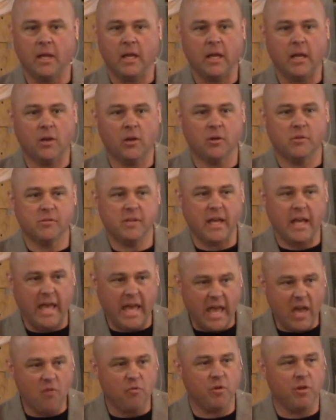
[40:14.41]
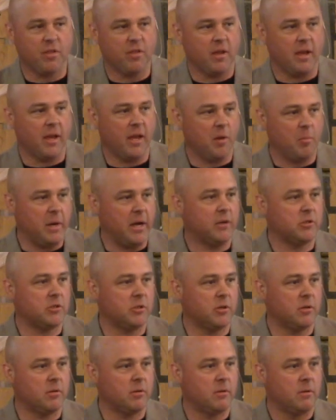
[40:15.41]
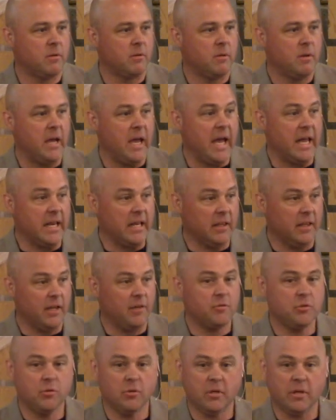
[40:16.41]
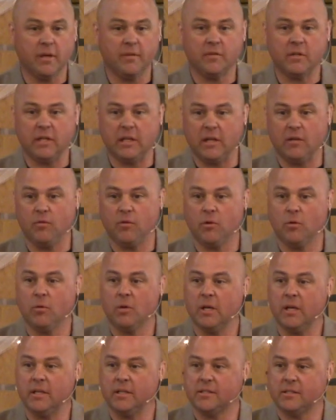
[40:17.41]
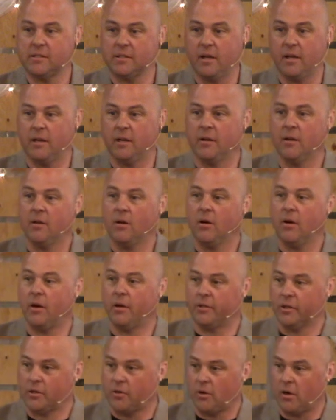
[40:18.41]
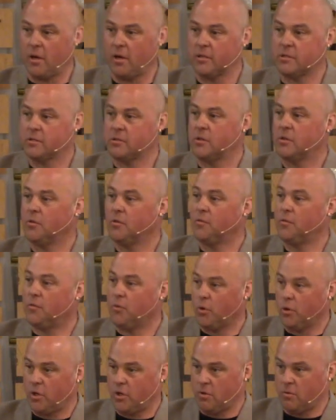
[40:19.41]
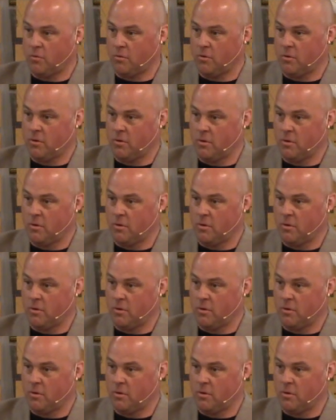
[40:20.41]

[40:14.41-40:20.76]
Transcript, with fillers: He knows everything about you, and He loves you enough to give you His Son on the cross for you.